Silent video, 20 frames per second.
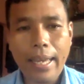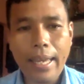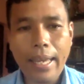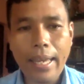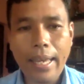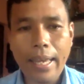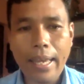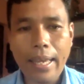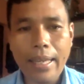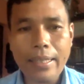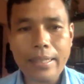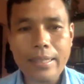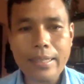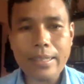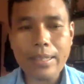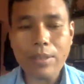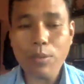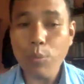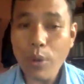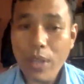
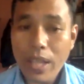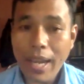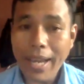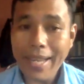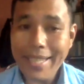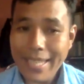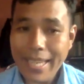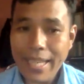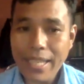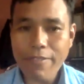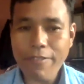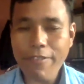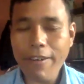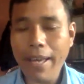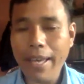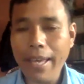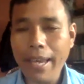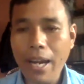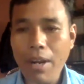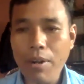and we
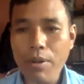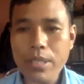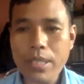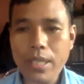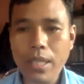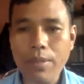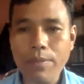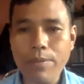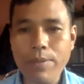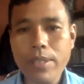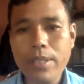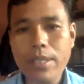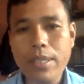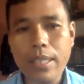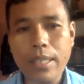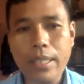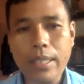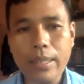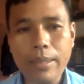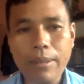identify
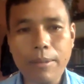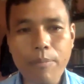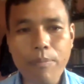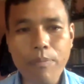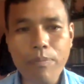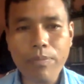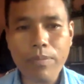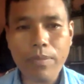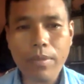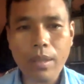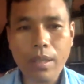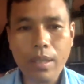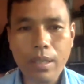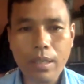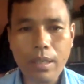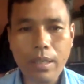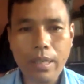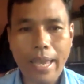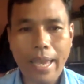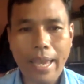ourselves
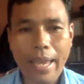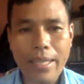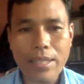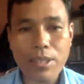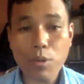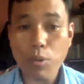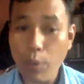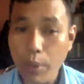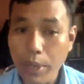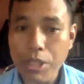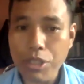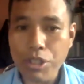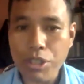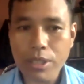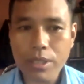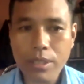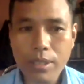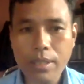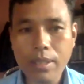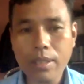as
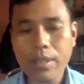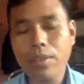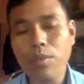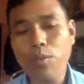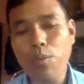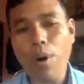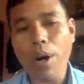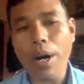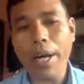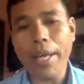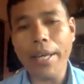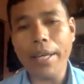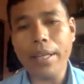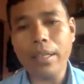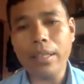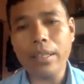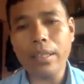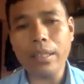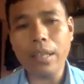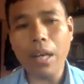Koinch,
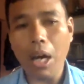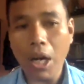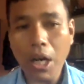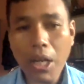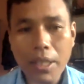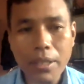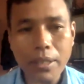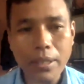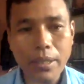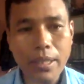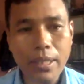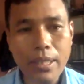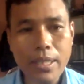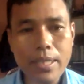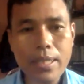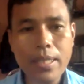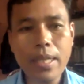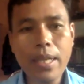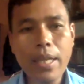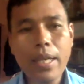while
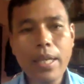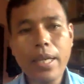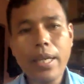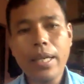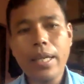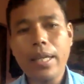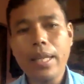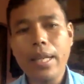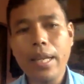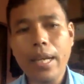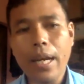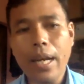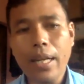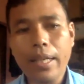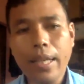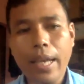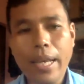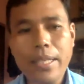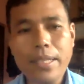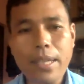others
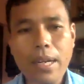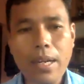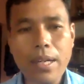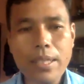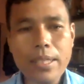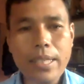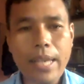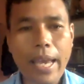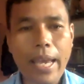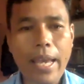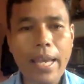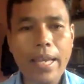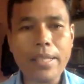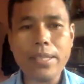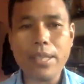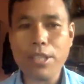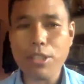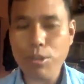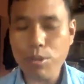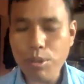recognize us
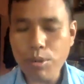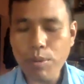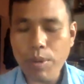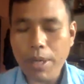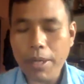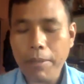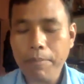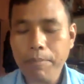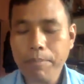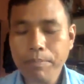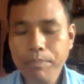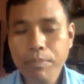as Sunuwar.